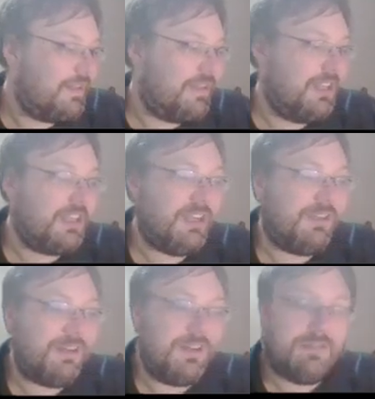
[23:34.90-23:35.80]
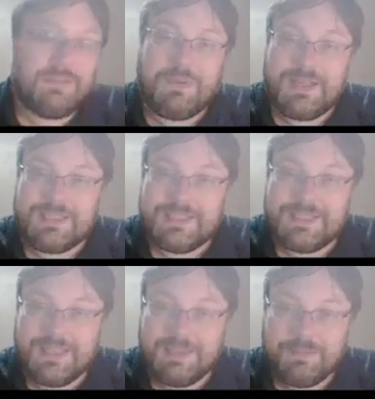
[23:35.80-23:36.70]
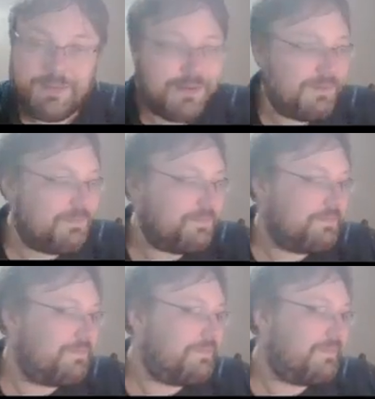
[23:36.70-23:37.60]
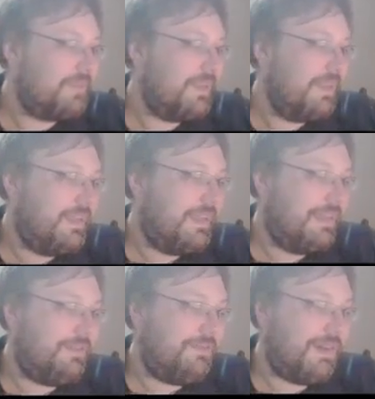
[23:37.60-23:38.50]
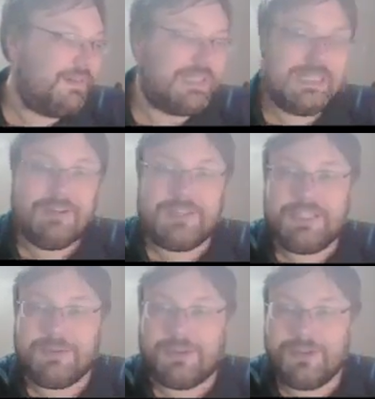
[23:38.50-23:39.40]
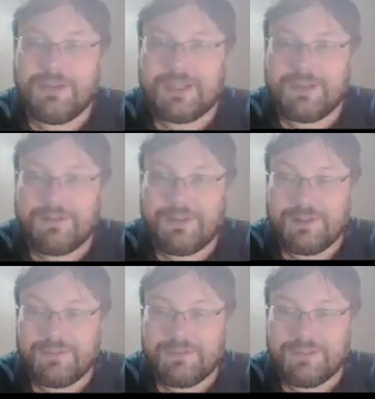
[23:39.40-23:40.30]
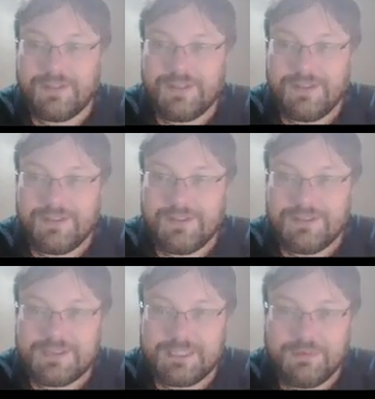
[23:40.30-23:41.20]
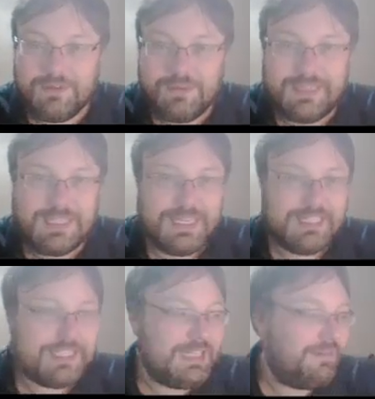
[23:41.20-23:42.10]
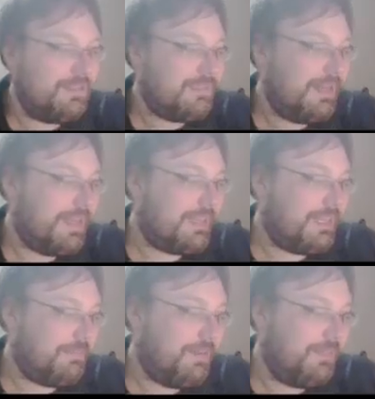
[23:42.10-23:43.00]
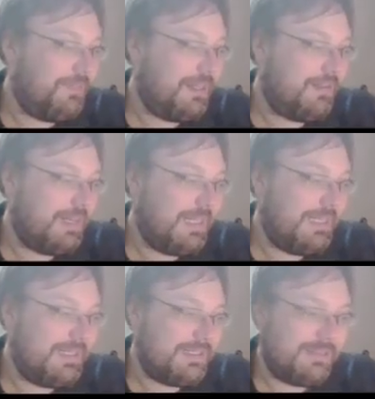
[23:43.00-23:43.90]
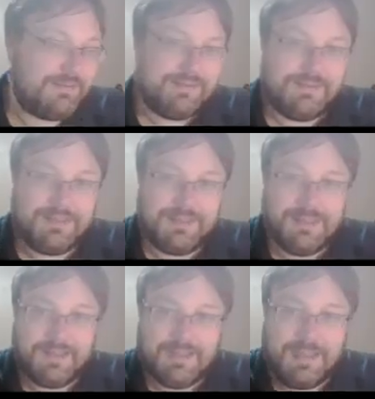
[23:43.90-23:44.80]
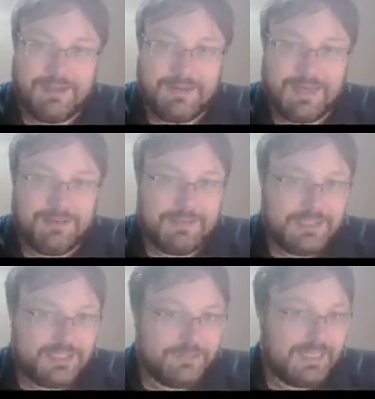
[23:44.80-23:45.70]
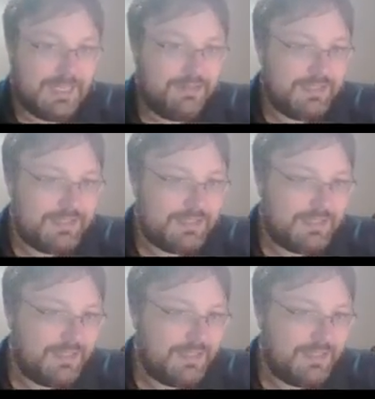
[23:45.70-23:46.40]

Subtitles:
The governor replaces the emperor. And a very stereotypical look of some of Louisiana's governors. We had a couple of them that looked like this. Edwin Evans, Jimmy Davis,